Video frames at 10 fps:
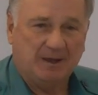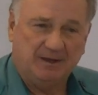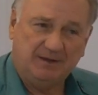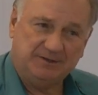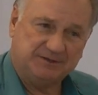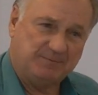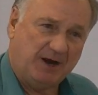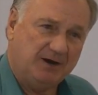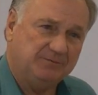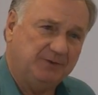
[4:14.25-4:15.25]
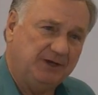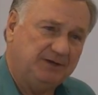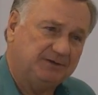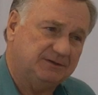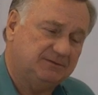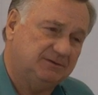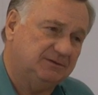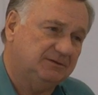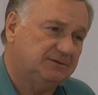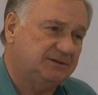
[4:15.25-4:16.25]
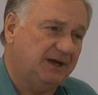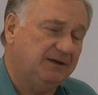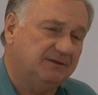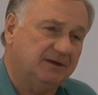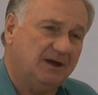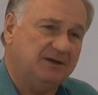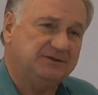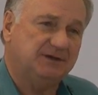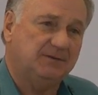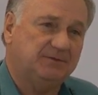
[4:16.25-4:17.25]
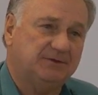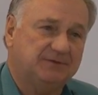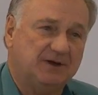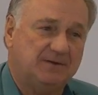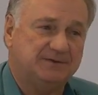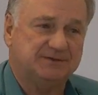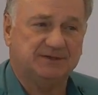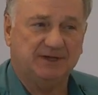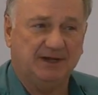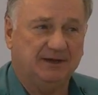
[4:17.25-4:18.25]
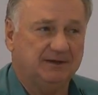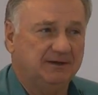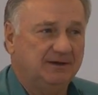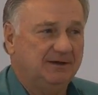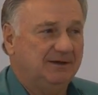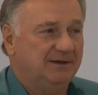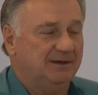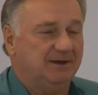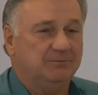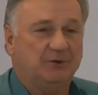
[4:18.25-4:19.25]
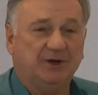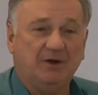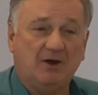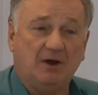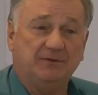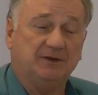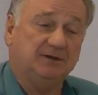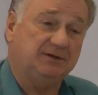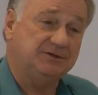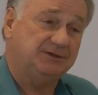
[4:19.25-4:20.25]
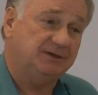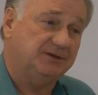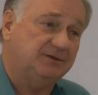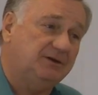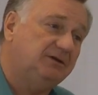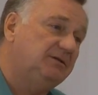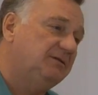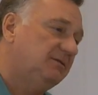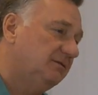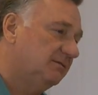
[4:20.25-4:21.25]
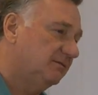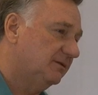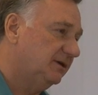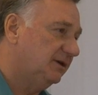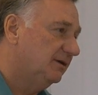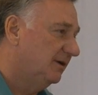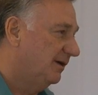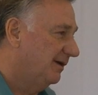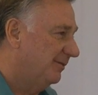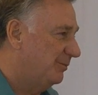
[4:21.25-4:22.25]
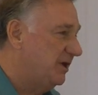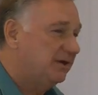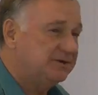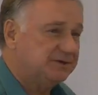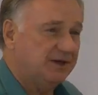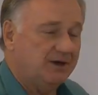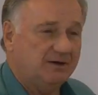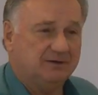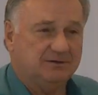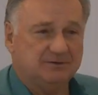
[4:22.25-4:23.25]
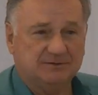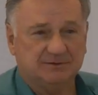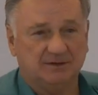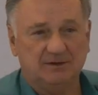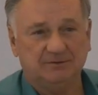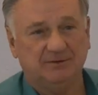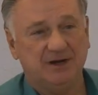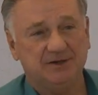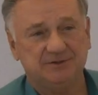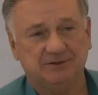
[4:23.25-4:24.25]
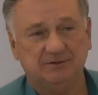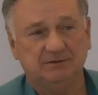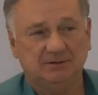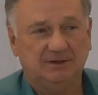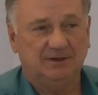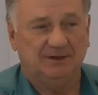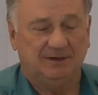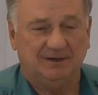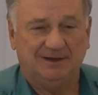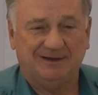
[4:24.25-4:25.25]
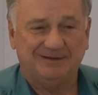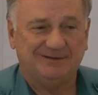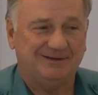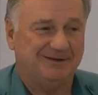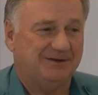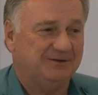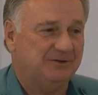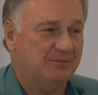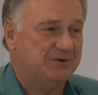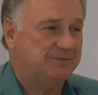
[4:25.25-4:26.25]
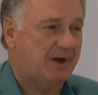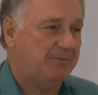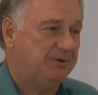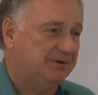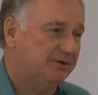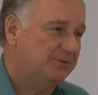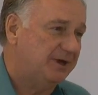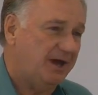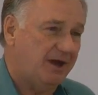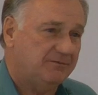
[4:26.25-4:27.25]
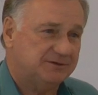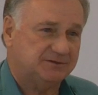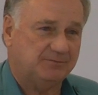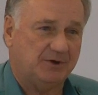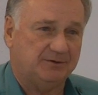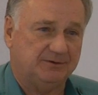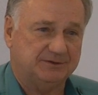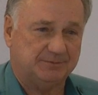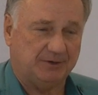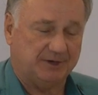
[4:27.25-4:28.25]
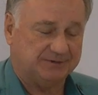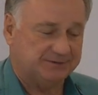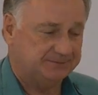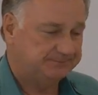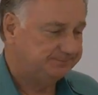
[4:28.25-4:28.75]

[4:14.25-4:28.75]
And that inspired me to take the concept of Thomas the Tank and bring on the Little Engine That Could, the Peanuts characters, the Lone Ranger, and the most popular that we have is the Polar Express.